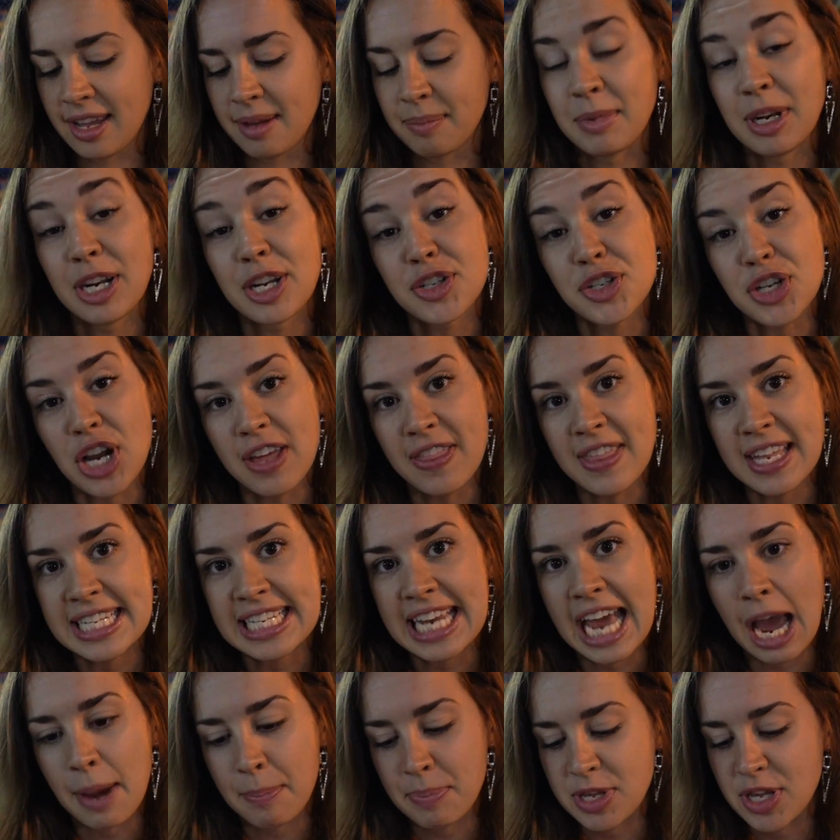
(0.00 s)
I'm gonna try the
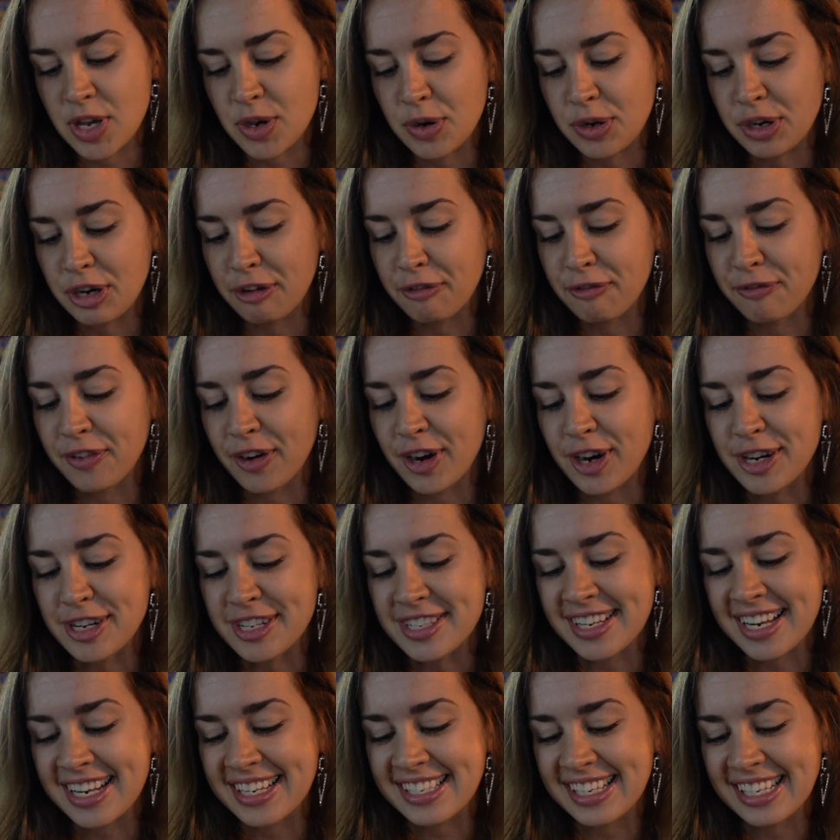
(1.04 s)
tapioca first
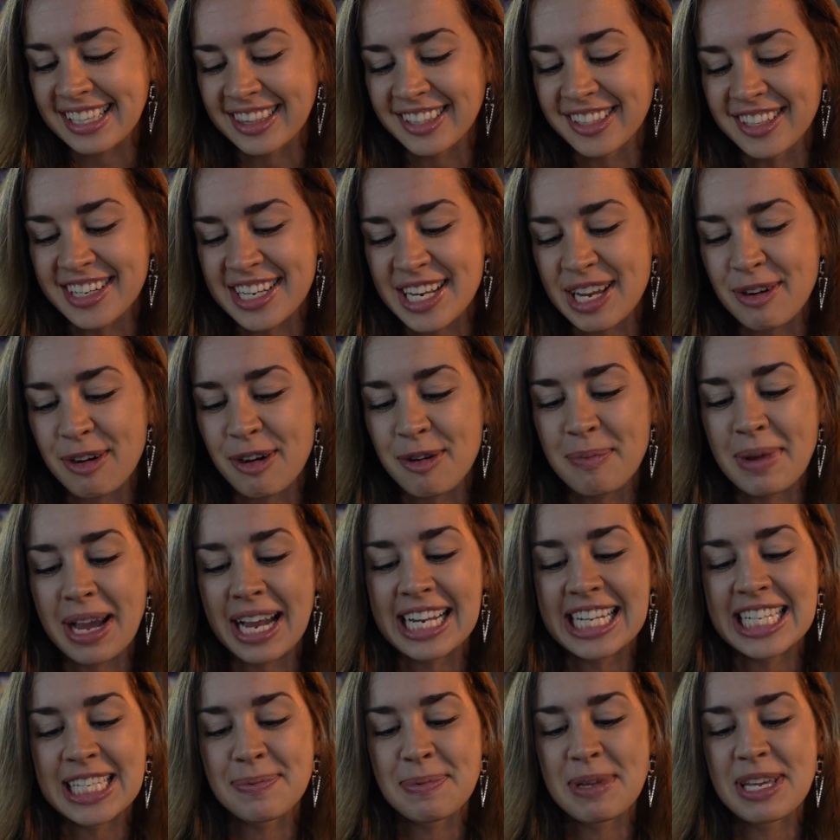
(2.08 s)
because it
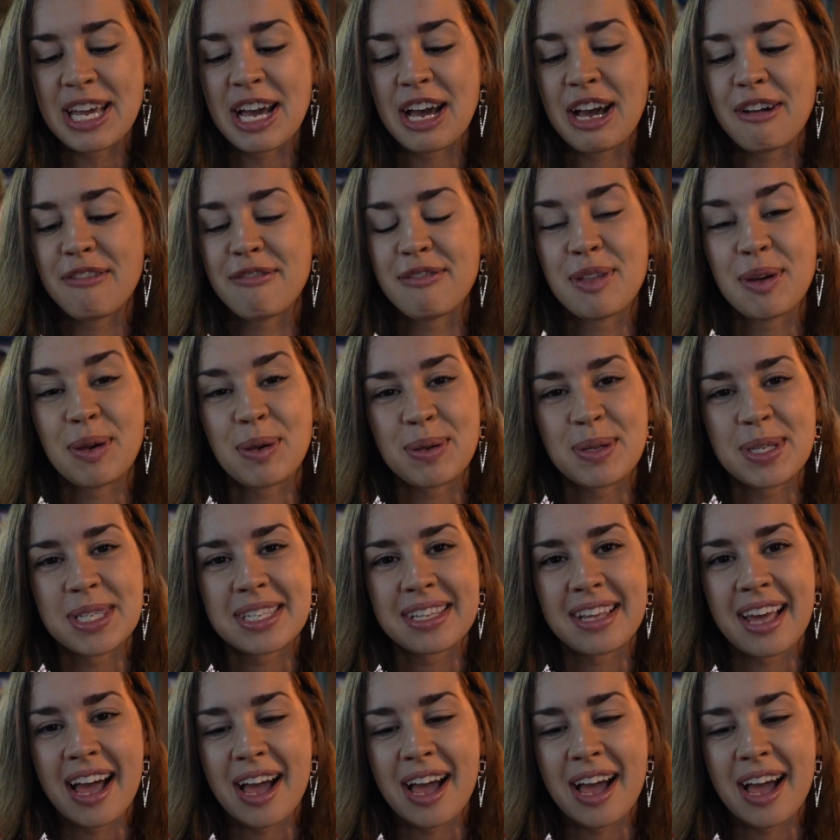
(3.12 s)
reminds me of those